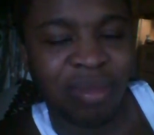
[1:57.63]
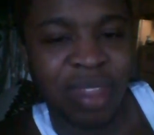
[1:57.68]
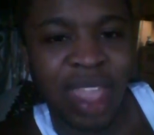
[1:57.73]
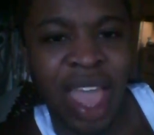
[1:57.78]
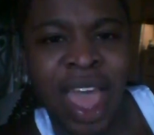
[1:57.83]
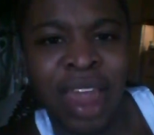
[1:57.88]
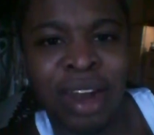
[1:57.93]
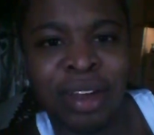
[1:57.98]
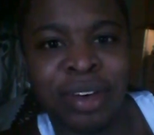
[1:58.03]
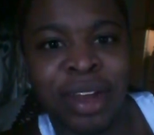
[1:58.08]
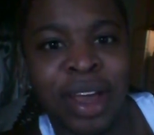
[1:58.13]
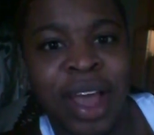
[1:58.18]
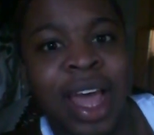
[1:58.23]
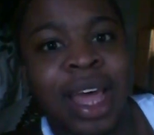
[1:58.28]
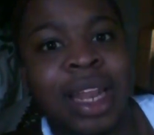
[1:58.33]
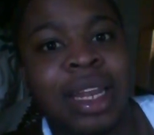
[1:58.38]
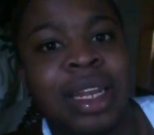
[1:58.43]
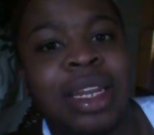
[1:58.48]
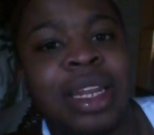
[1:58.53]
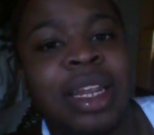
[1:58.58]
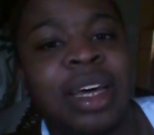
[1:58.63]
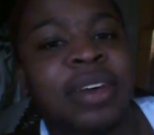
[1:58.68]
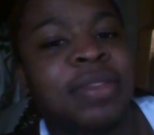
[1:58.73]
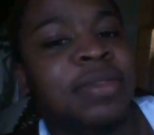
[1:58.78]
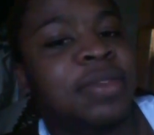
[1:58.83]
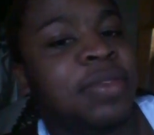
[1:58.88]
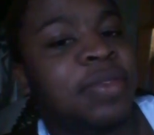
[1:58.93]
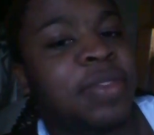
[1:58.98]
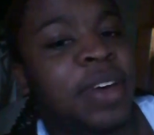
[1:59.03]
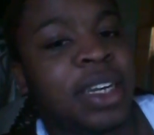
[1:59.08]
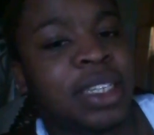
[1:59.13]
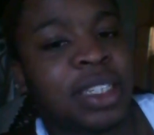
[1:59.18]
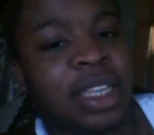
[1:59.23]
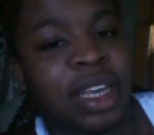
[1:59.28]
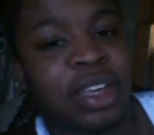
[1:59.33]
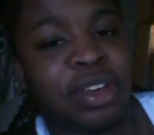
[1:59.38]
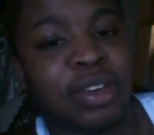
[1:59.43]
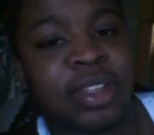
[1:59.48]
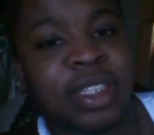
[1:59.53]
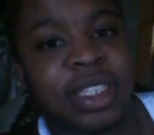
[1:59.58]
I don't know. I love the fact
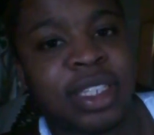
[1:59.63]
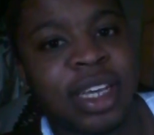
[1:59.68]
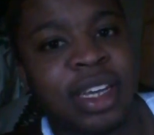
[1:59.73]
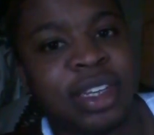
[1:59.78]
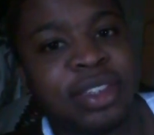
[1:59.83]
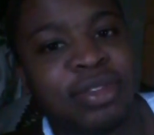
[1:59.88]
that your sex